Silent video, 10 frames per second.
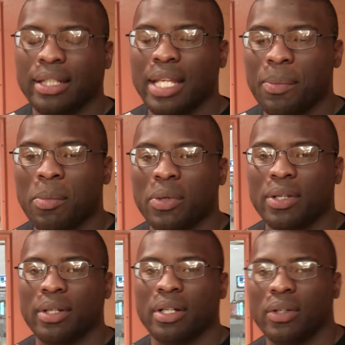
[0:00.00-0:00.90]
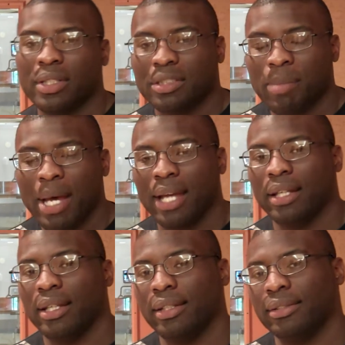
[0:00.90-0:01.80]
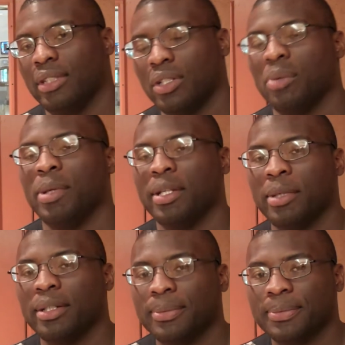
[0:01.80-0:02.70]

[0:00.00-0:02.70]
keep him on his back and, you know, beat him up.